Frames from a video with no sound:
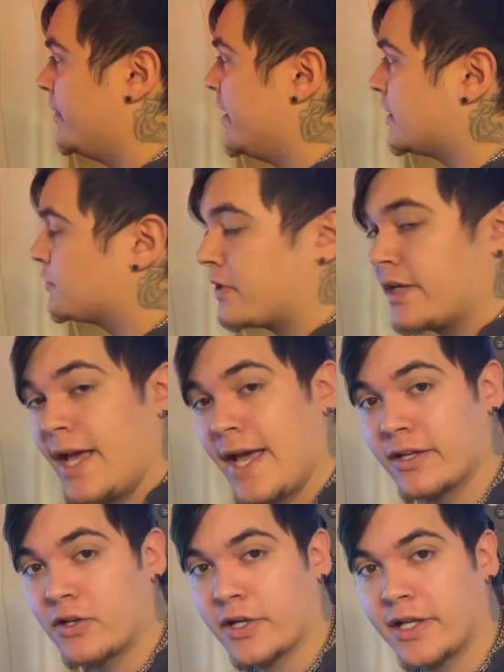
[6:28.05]
Next we're going to
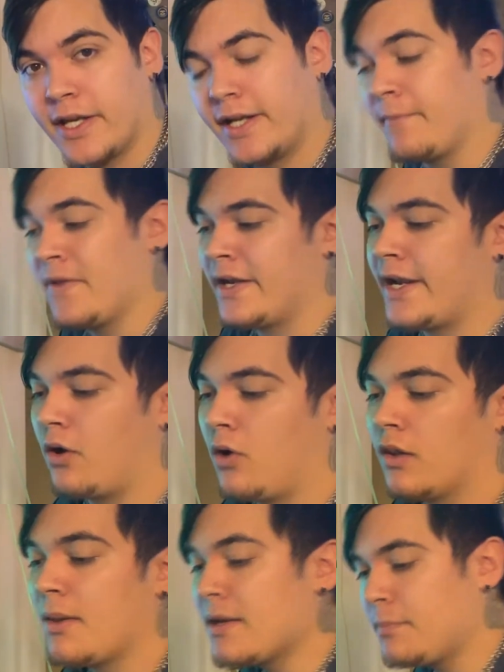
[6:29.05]
add in our kick. Now,
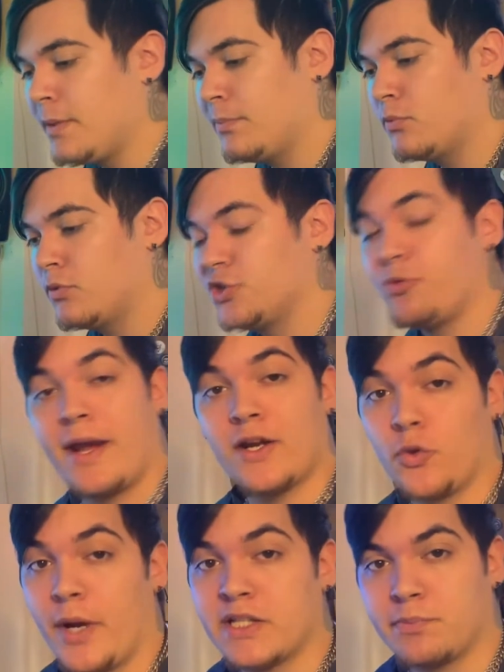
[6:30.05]
a lot of people will do
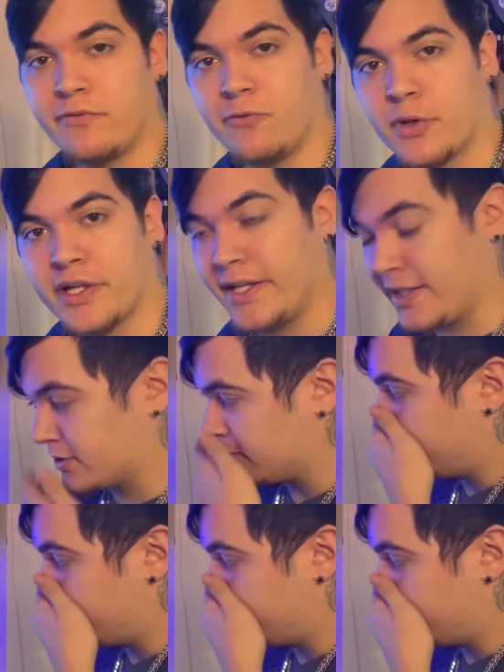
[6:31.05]
808s before kicks.